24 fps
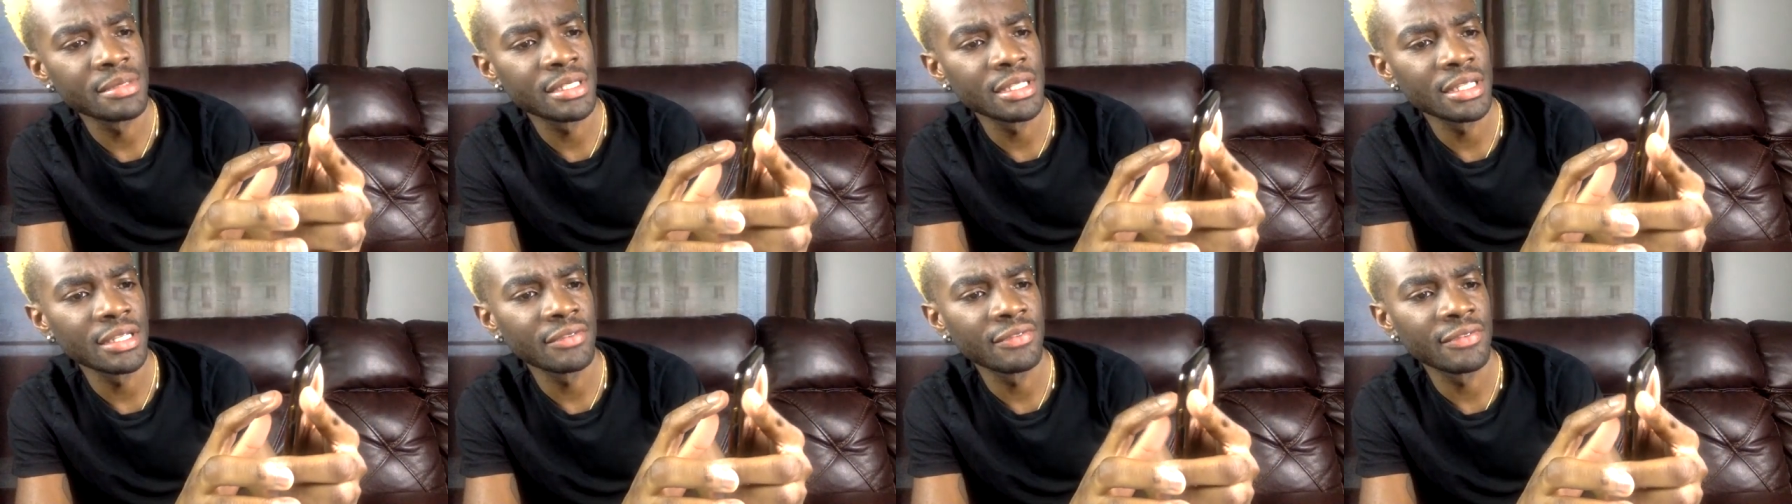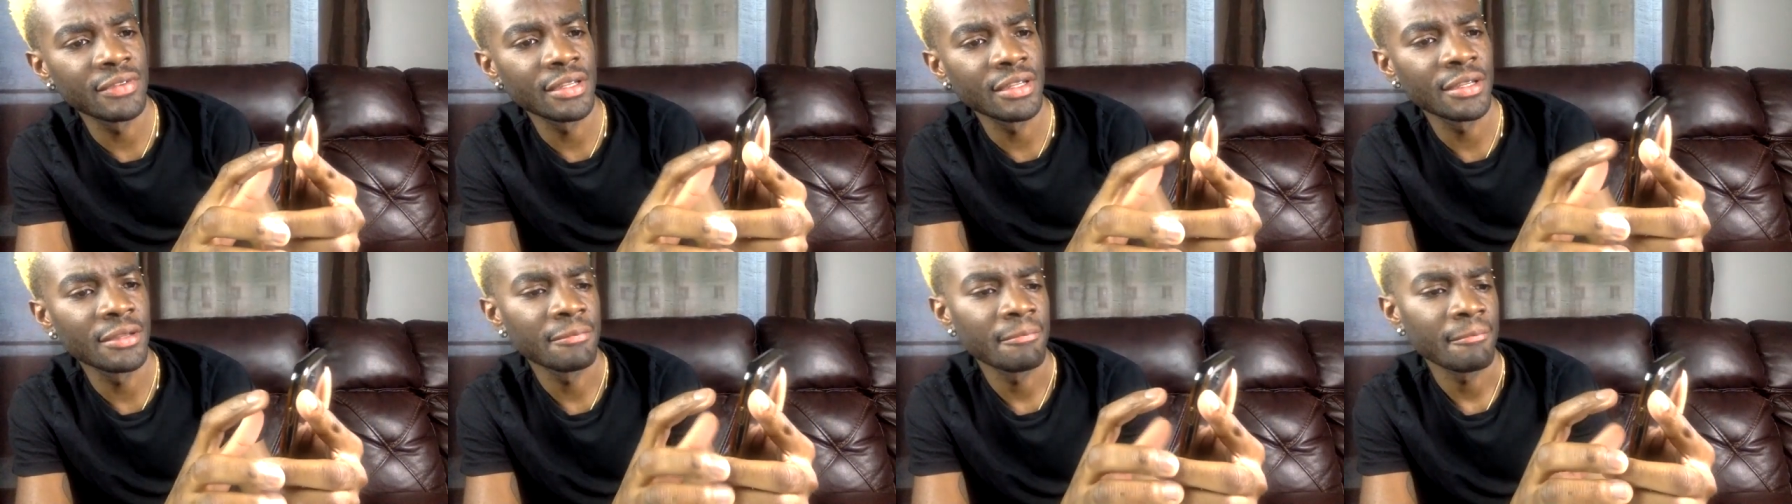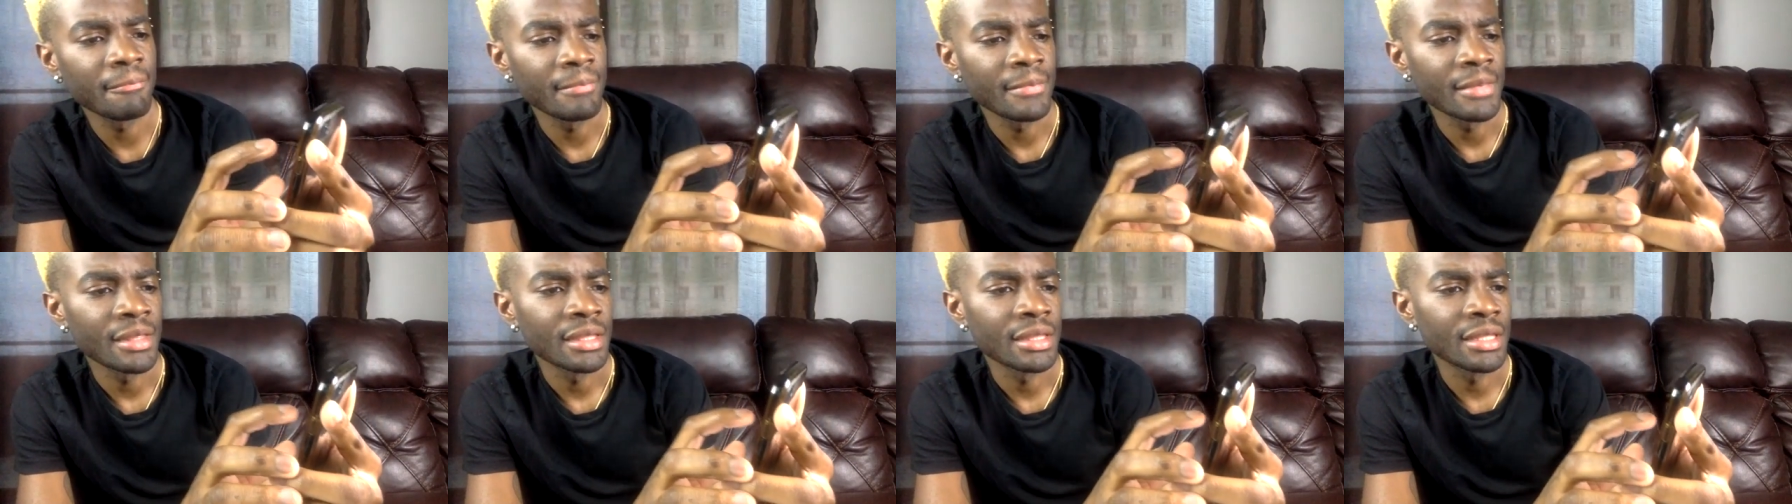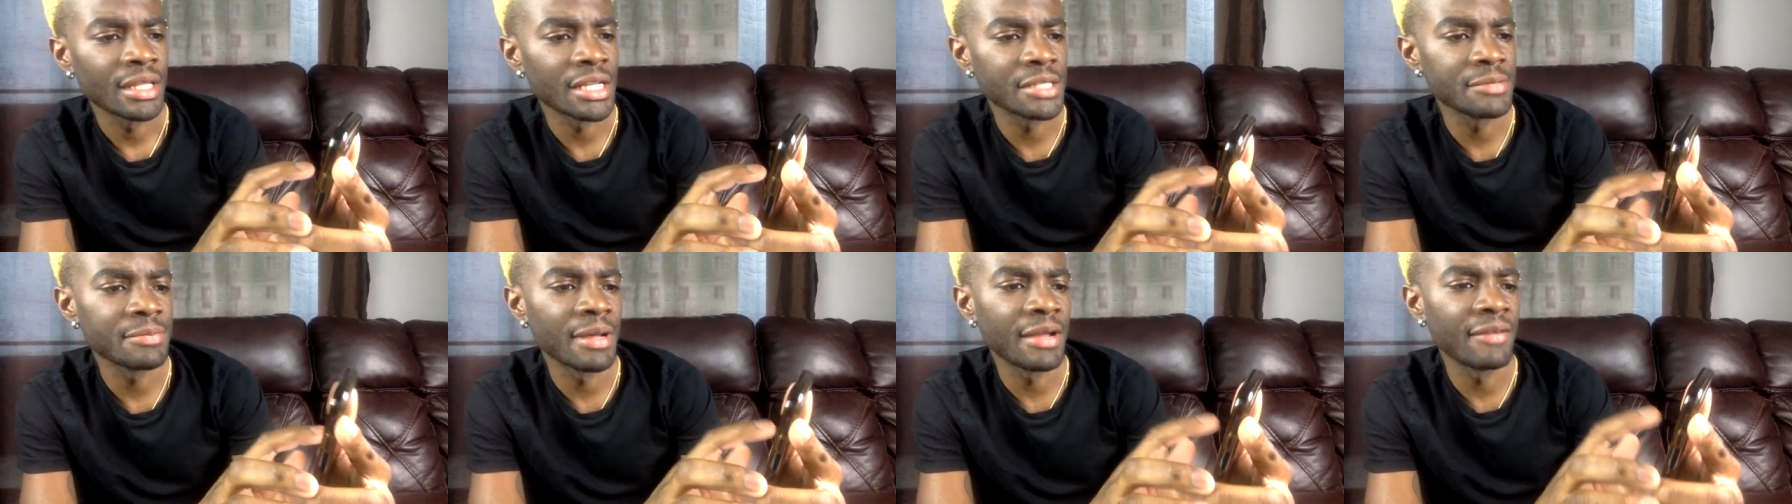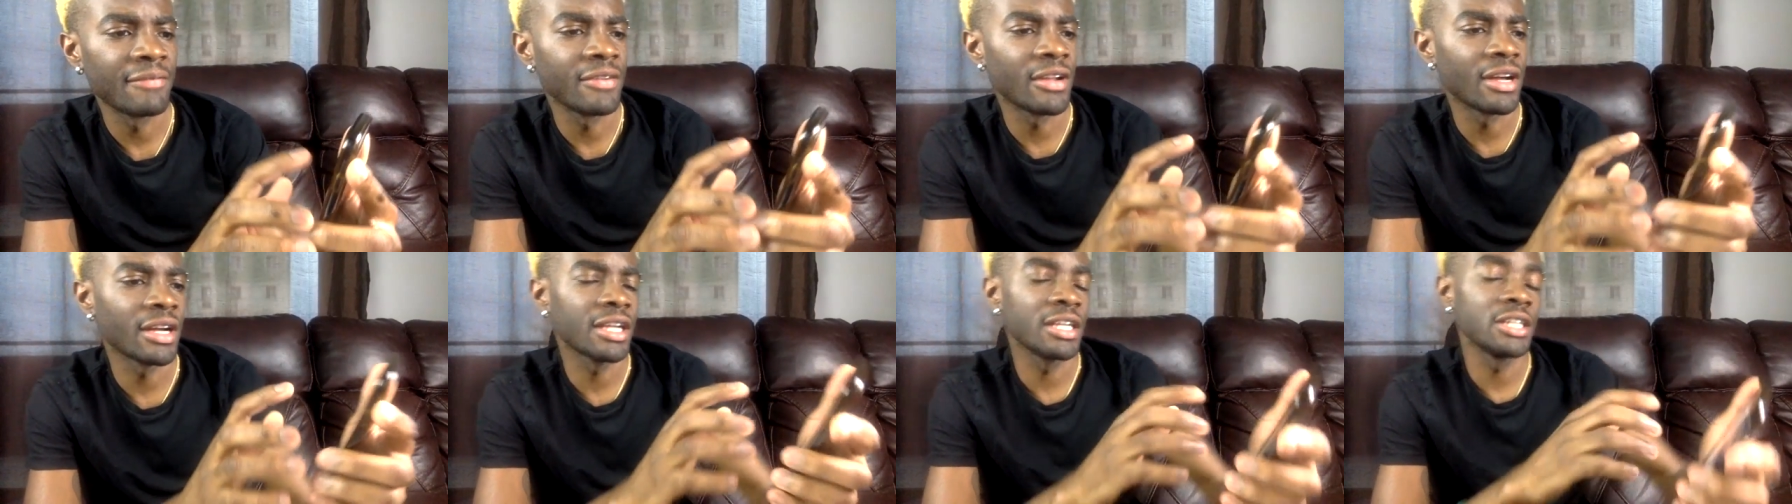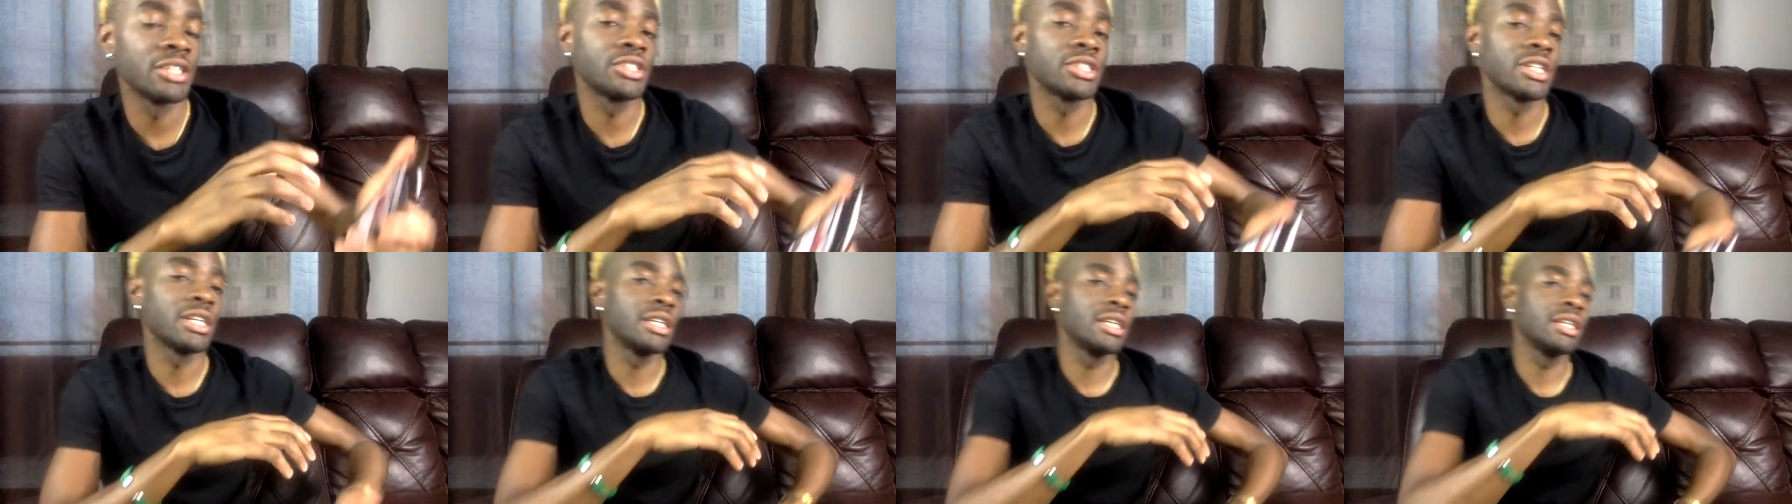TV, that's my
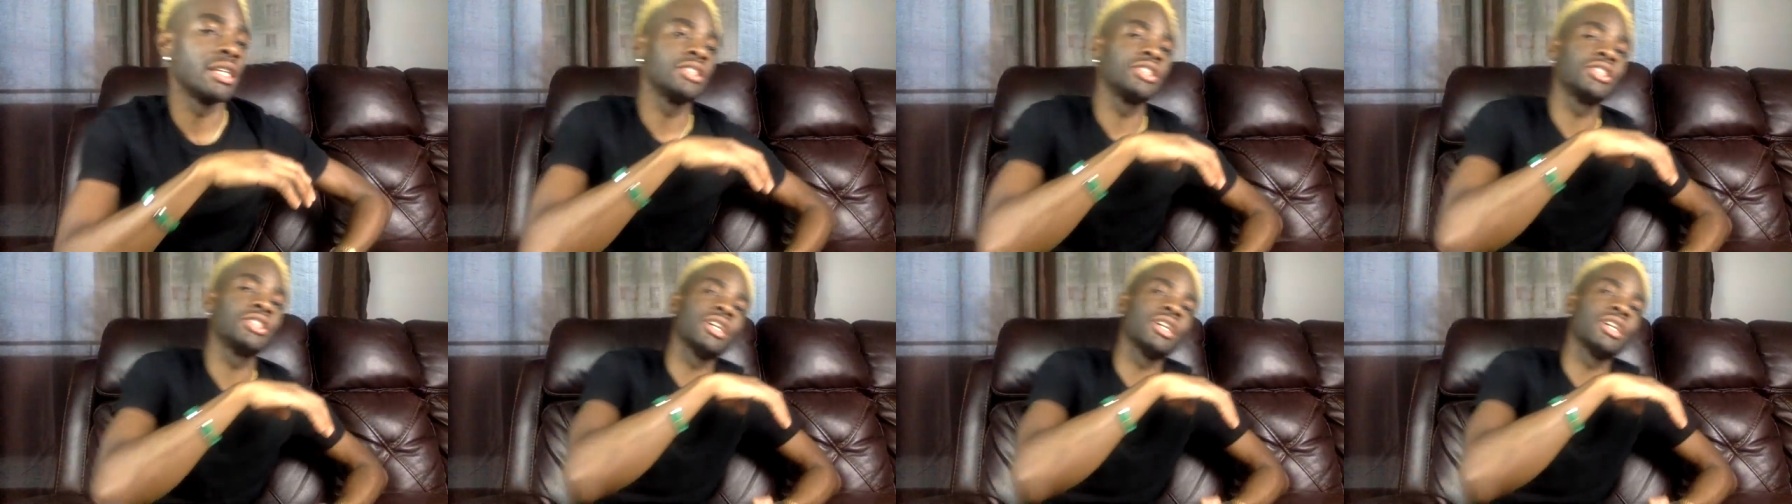vlogging channel.